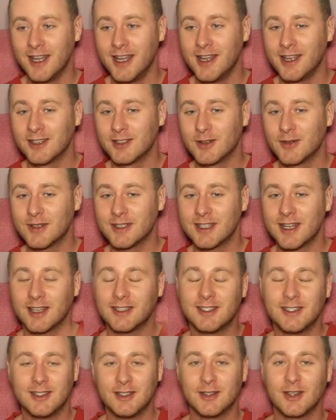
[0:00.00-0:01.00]
so it was nice
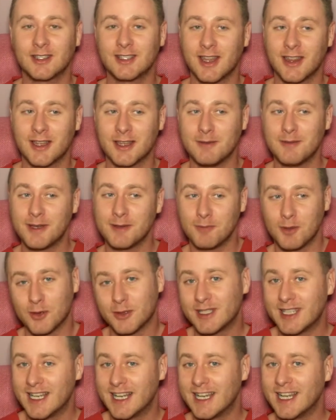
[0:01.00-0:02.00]
to do something a bit more
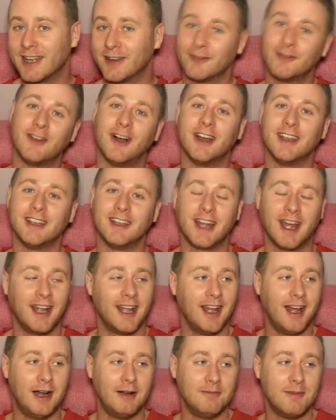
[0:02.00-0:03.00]
silly and fun
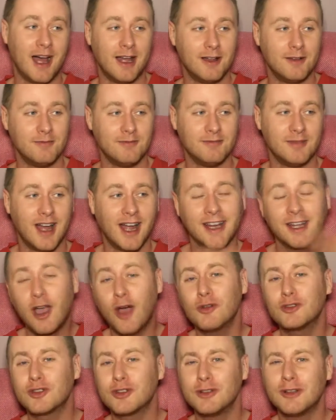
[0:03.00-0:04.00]
and
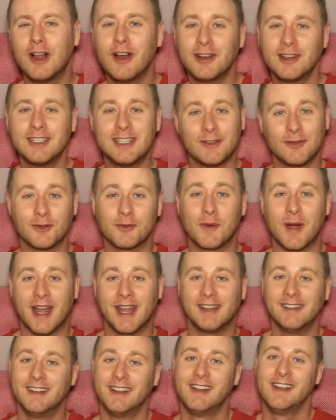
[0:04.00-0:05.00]
cultural on a different way.